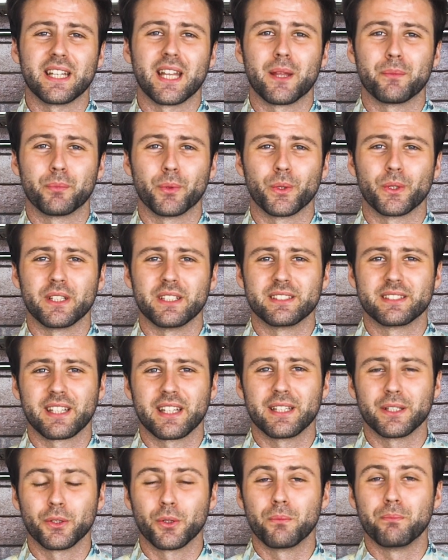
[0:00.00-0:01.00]
that book is
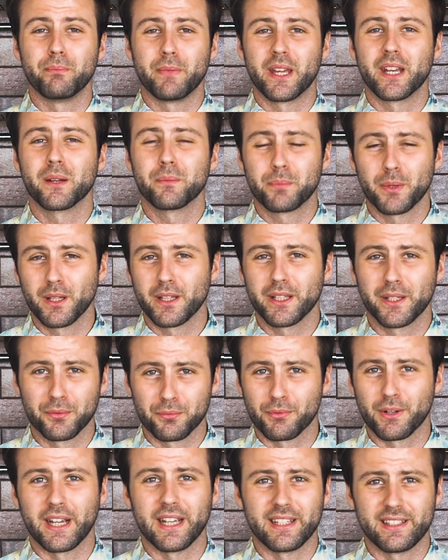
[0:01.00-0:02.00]
that your metabolic
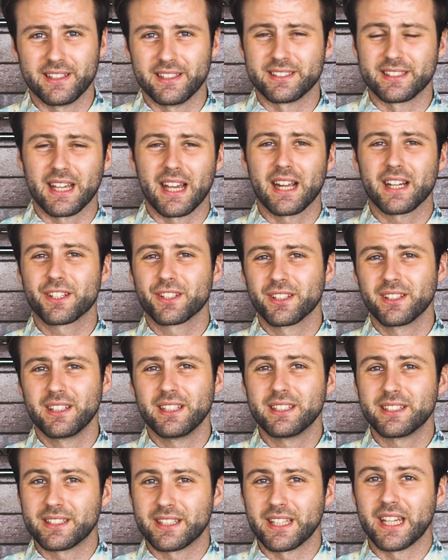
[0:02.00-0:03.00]
rate is actually
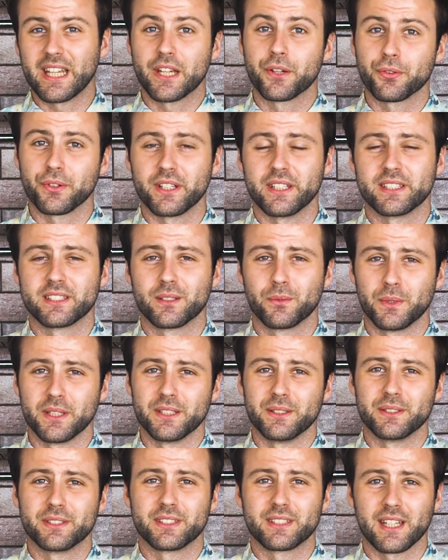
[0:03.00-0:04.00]
decreased when
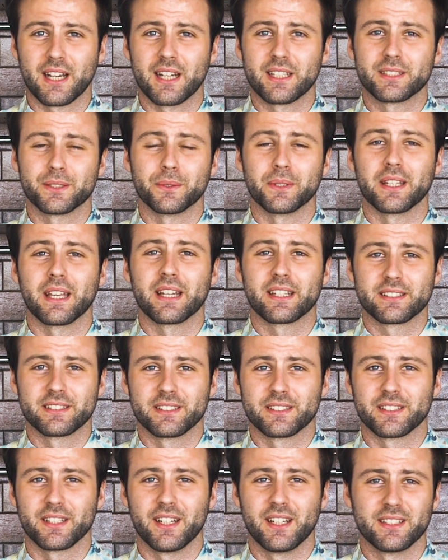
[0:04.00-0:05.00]
you start doing
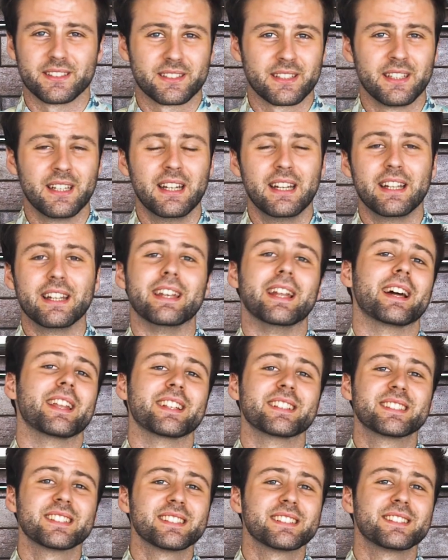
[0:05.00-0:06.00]
exercise. Now,
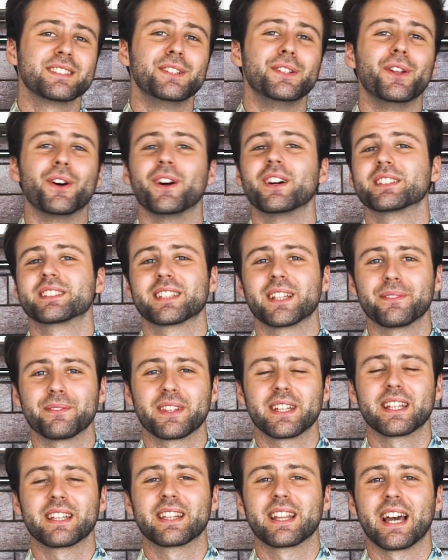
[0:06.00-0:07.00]
this is not
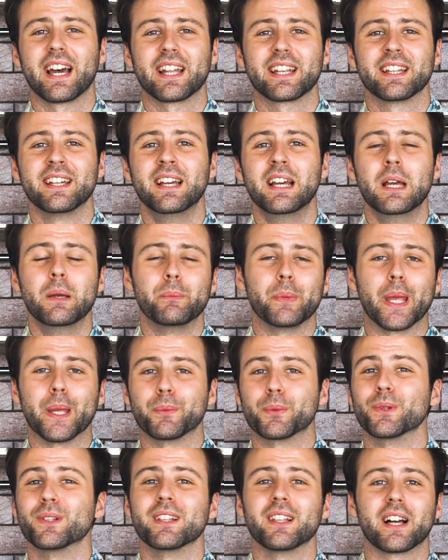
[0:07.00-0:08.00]
something that
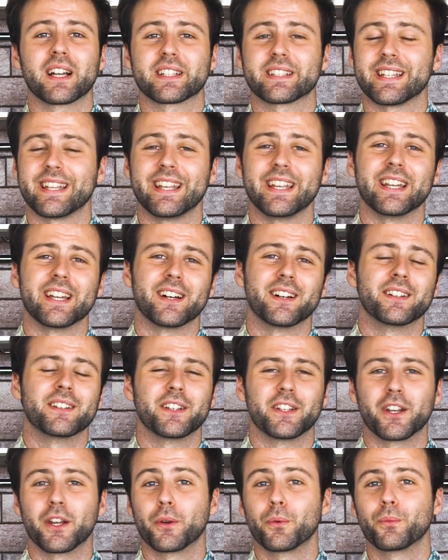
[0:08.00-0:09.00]
people like to hear.
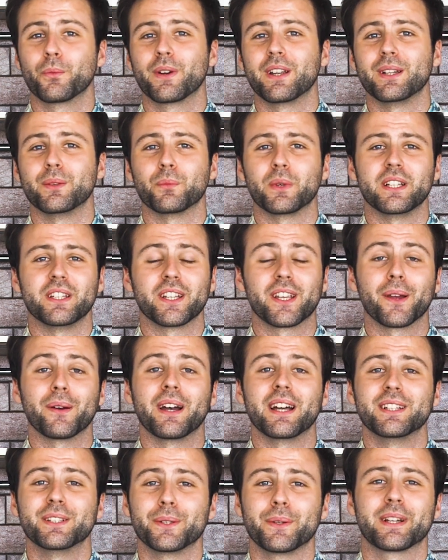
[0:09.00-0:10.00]
When you go
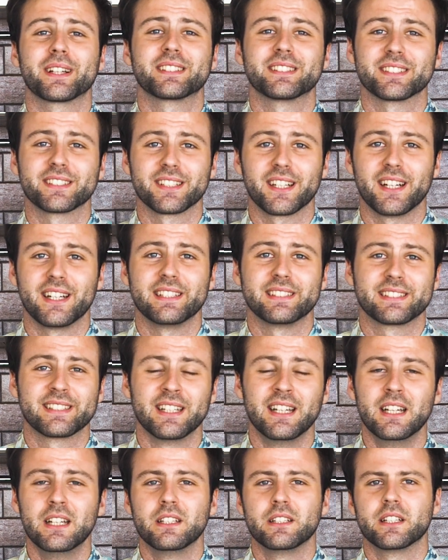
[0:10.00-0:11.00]
out and do exercise,
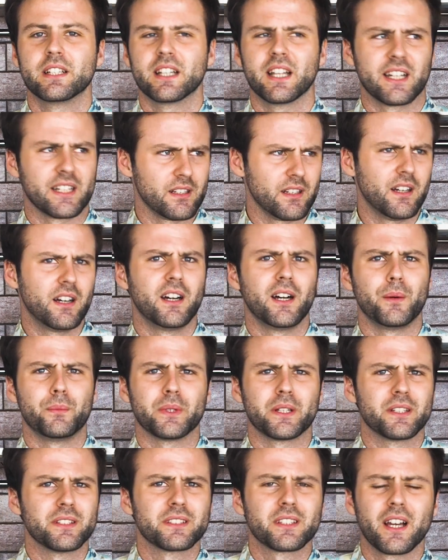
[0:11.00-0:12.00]
you're like, oh,
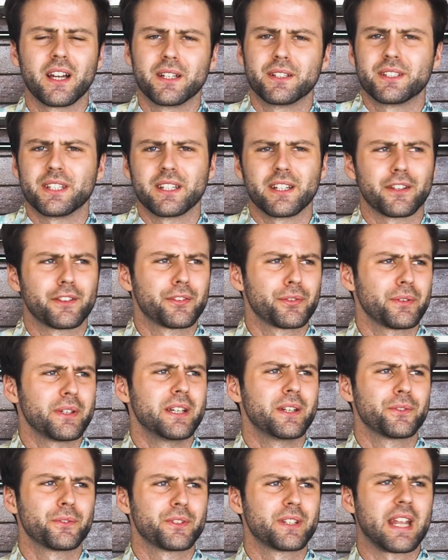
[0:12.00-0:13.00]
because I did a
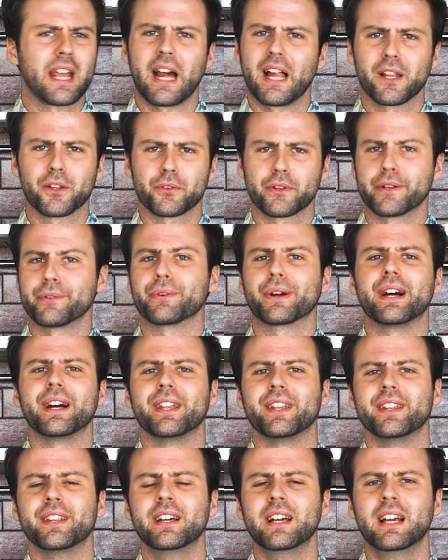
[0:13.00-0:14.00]
300 calorie
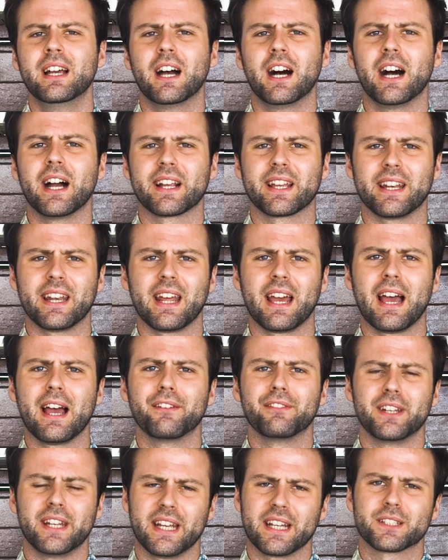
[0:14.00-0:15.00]
run, I can
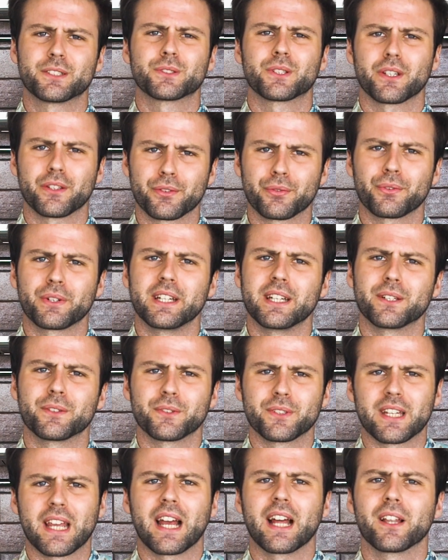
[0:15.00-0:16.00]
have an extra
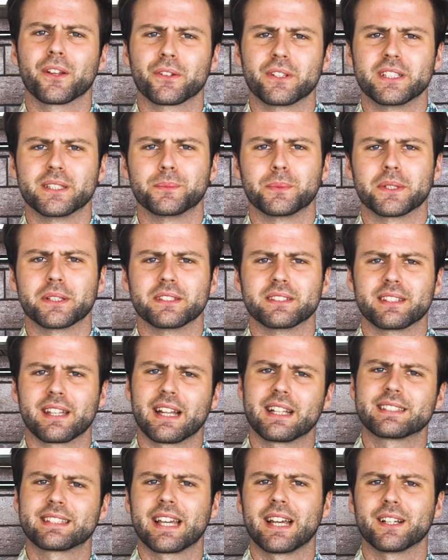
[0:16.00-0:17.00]
300 calories because
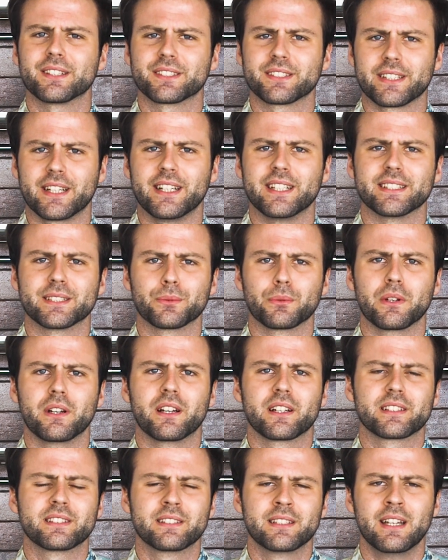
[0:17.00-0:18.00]
that's how science
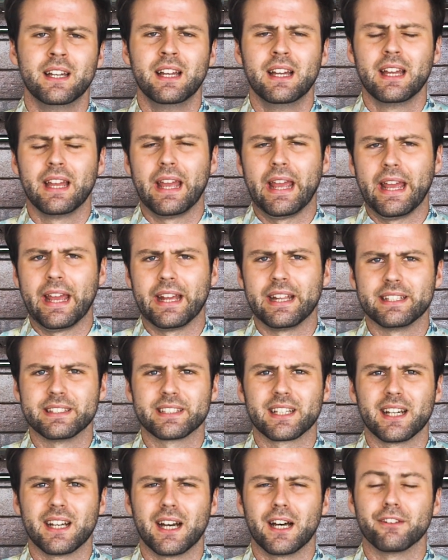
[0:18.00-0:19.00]
works. And
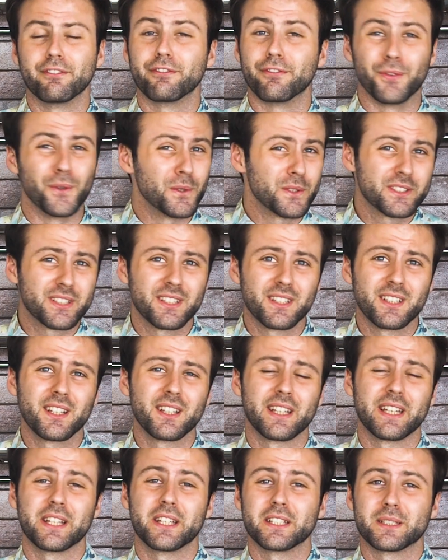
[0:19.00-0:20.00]

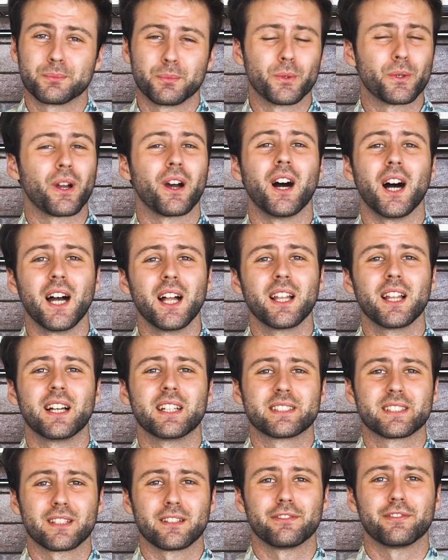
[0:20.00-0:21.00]
unfortunately, this book
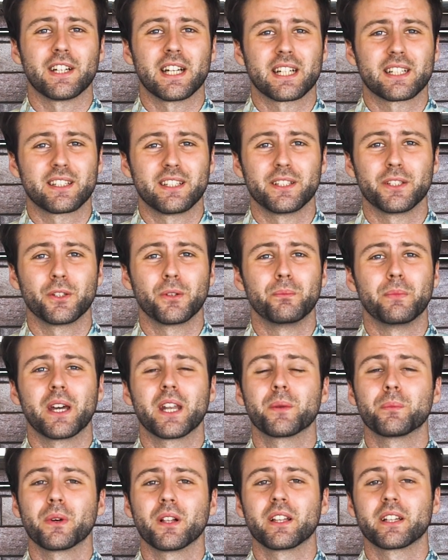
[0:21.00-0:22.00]
highlights the fact that your
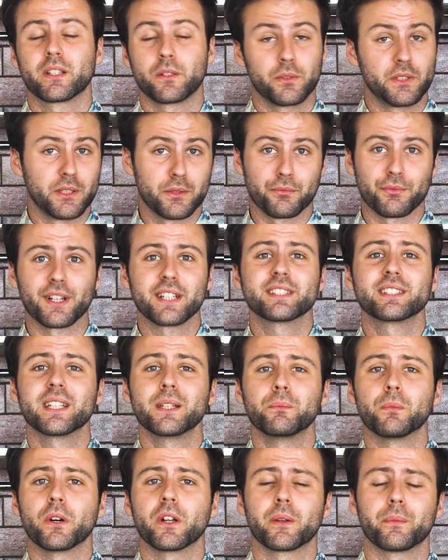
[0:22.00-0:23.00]
metabolic or your
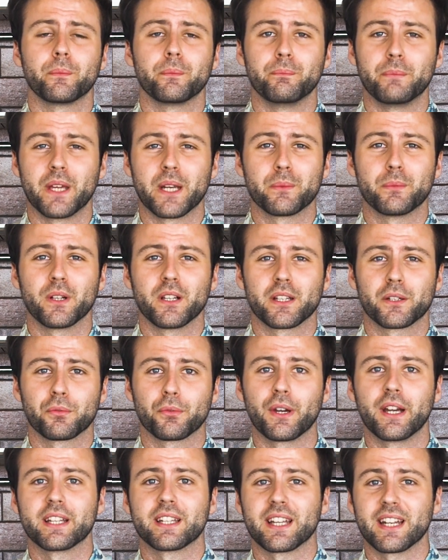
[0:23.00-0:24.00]
resting metabolic
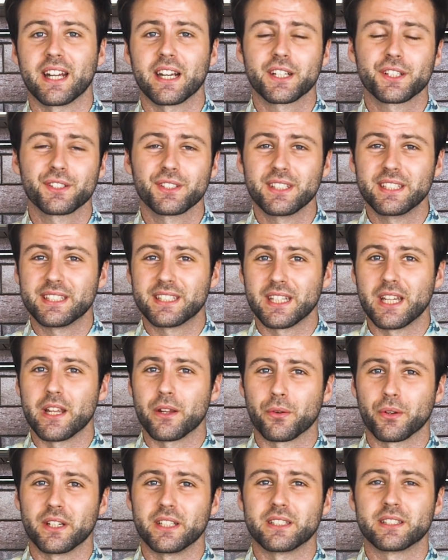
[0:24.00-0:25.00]
rate can actually
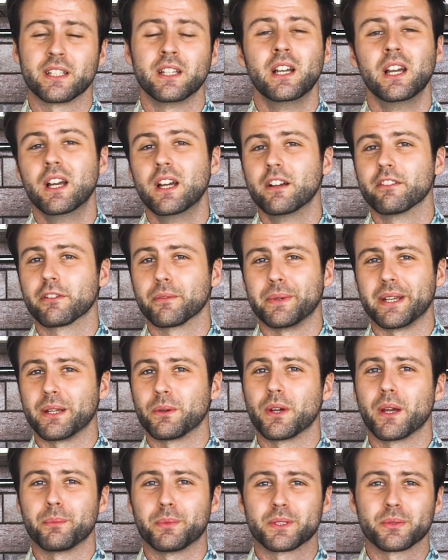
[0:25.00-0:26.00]
decrease from
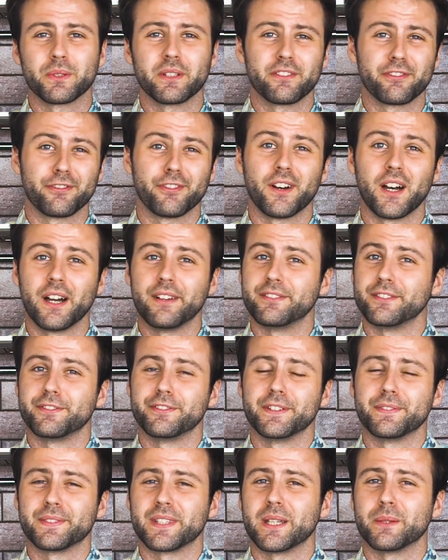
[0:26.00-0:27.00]
anywhere between 5 and
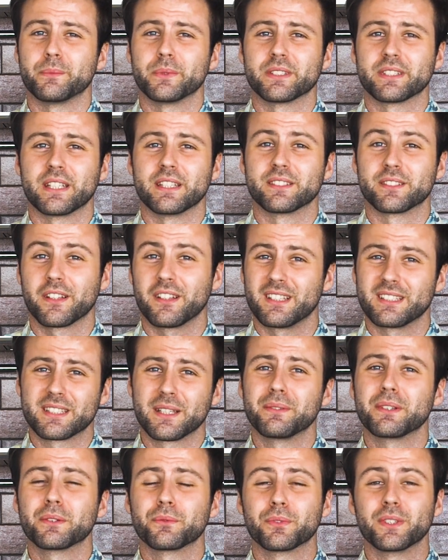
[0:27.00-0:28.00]
15%. So that's
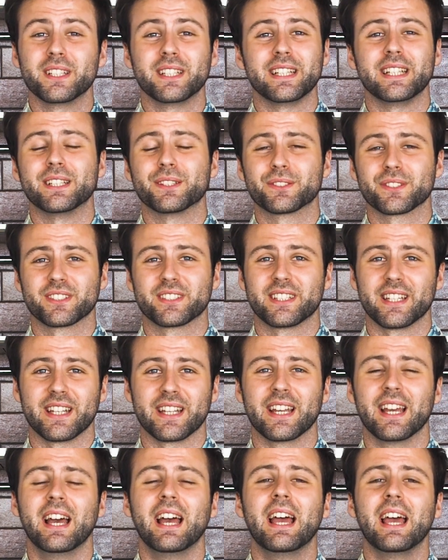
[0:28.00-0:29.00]
something really
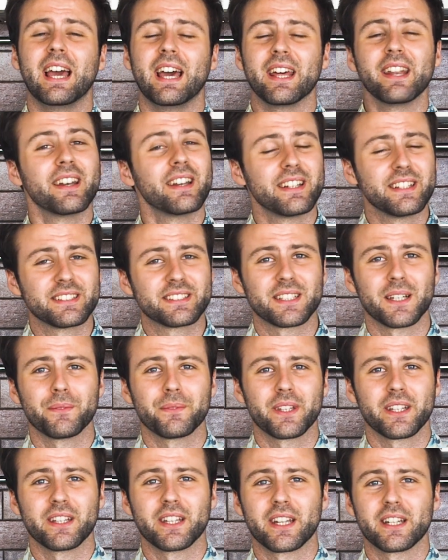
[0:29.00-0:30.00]
interesting, and it is
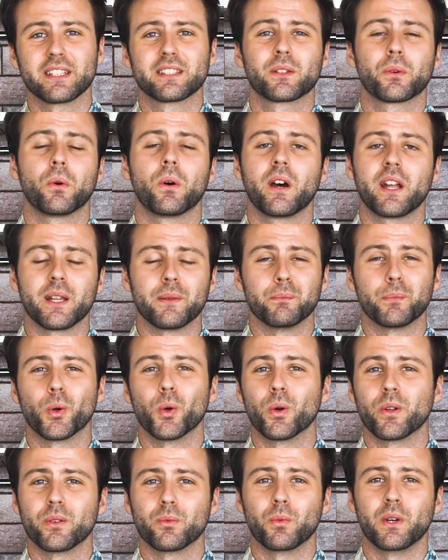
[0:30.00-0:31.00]
something that is quite
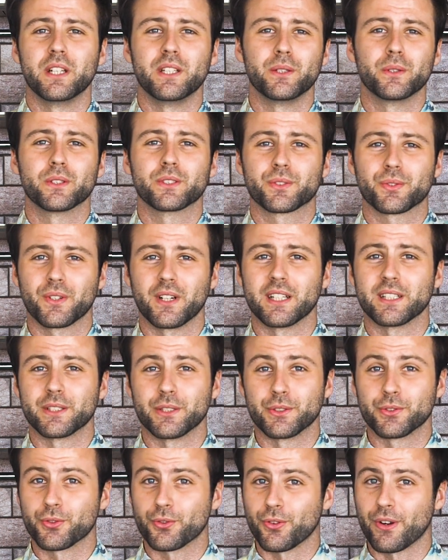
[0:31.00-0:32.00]
important when you're trying
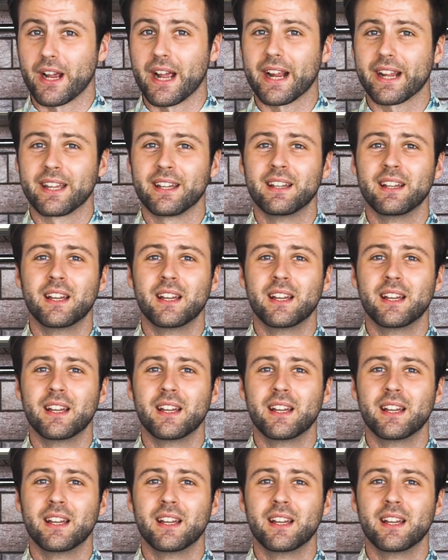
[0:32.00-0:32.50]
to track